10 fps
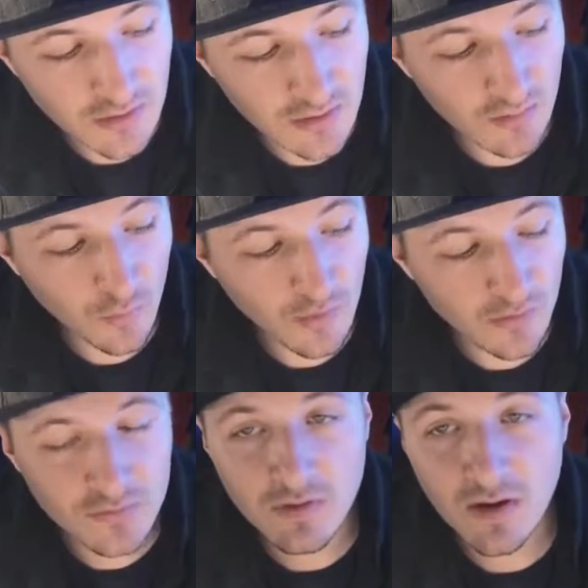hitting the
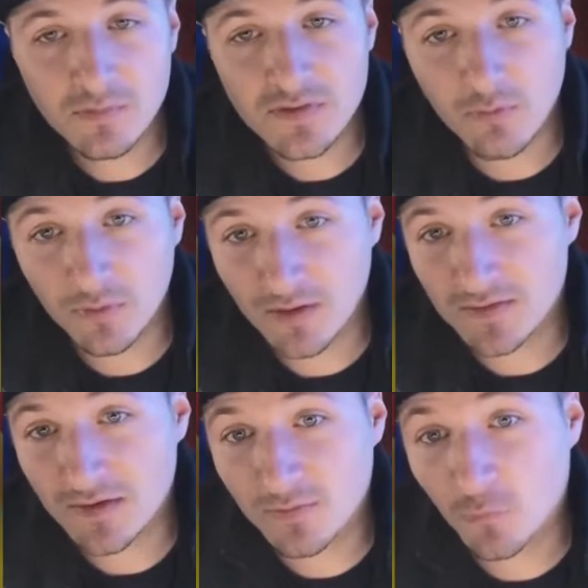100 subscribers. I would like
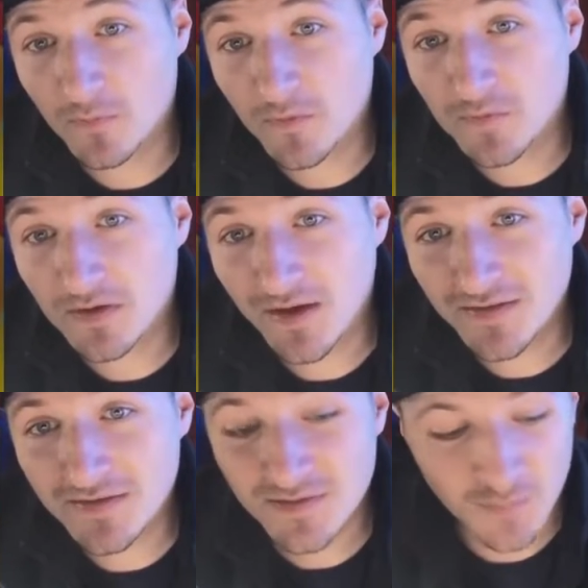to hit 150
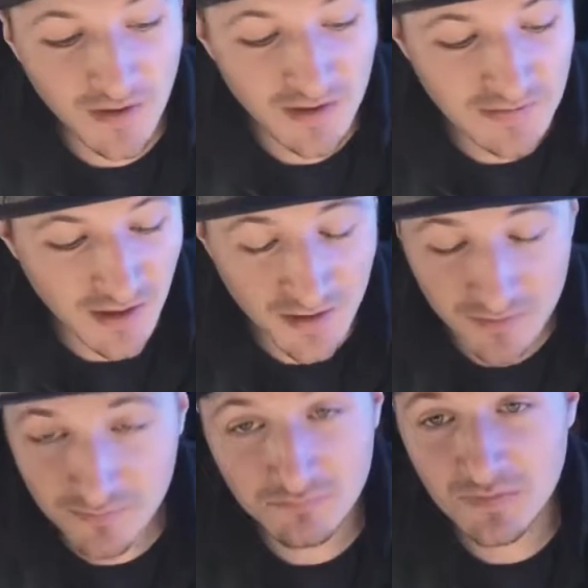next if you guys
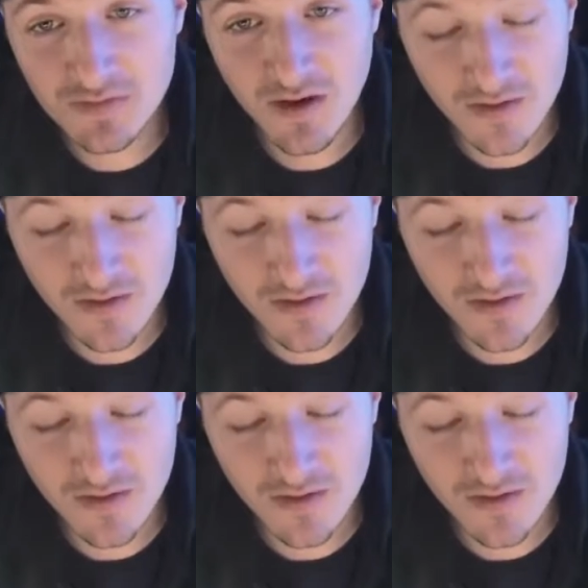can. Stay